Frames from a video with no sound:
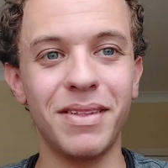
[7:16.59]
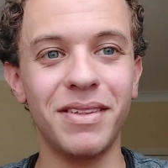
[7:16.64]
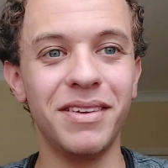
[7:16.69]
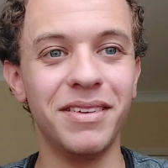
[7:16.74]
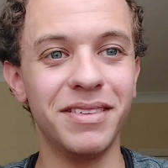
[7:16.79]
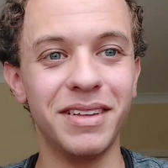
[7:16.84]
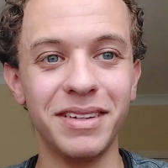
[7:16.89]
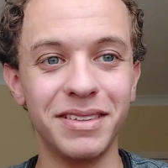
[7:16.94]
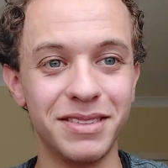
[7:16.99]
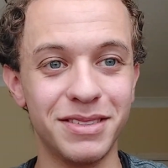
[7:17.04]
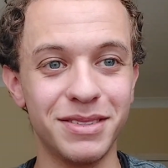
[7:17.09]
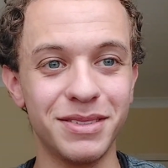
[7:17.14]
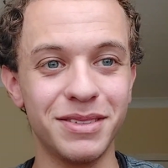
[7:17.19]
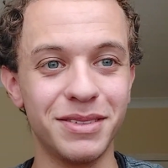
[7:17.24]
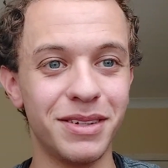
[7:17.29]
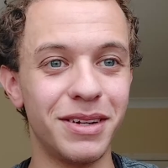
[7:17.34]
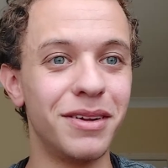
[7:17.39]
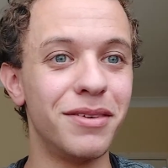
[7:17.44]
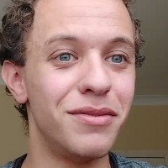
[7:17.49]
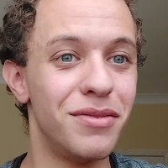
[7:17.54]
that's
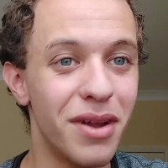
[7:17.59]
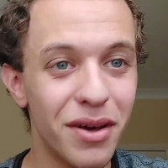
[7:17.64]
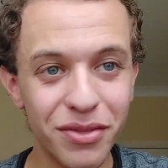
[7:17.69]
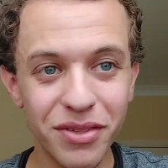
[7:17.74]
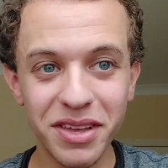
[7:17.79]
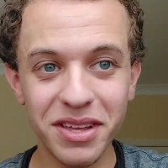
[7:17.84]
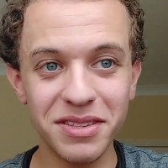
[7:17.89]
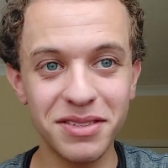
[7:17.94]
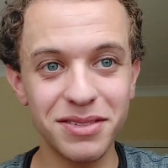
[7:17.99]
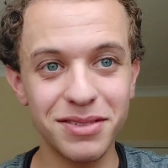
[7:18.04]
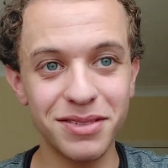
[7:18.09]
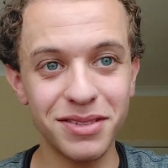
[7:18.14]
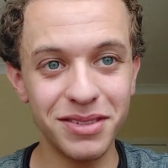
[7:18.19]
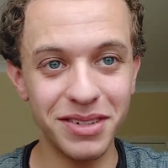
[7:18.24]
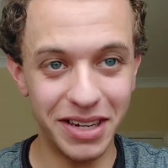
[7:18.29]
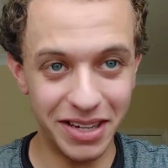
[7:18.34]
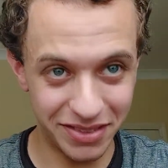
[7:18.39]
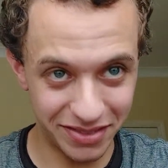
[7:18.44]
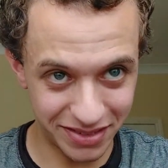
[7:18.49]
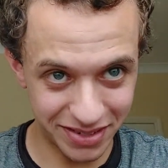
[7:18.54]
another incident,
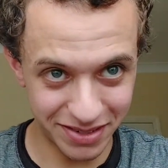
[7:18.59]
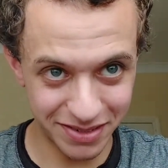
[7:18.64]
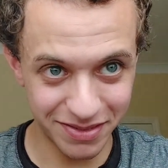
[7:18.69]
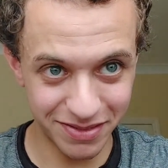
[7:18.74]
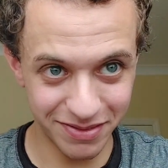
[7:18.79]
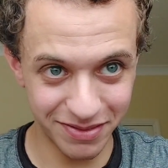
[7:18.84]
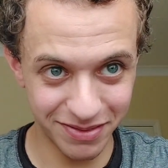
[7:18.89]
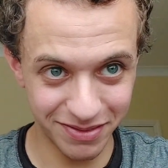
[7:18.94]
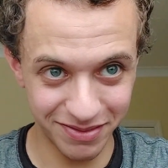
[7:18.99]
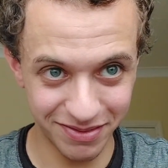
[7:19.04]
and then